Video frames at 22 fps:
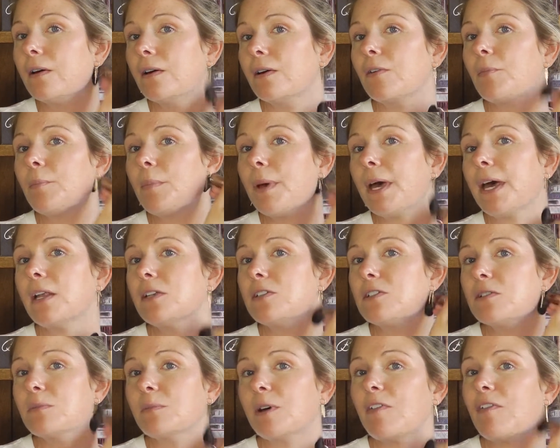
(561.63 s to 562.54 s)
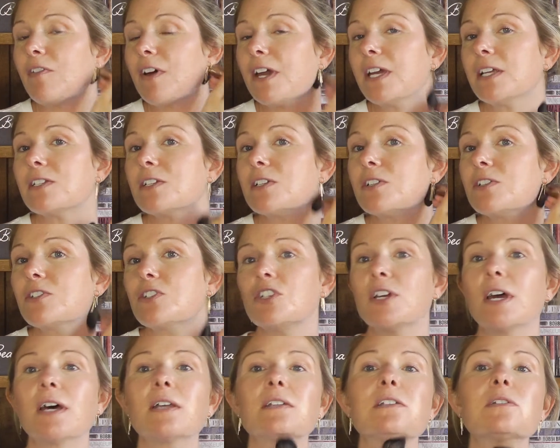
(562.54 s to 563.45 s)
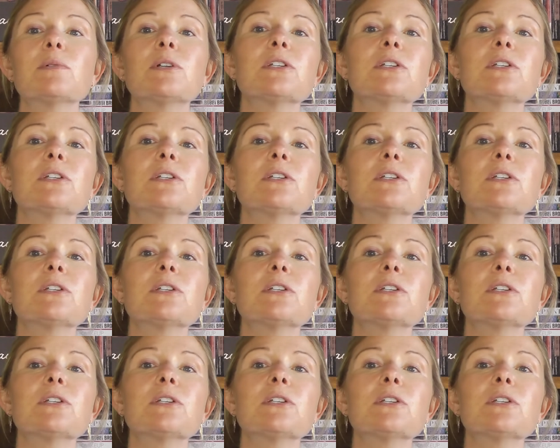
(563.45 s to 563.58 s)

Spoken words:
compared to my face and chest,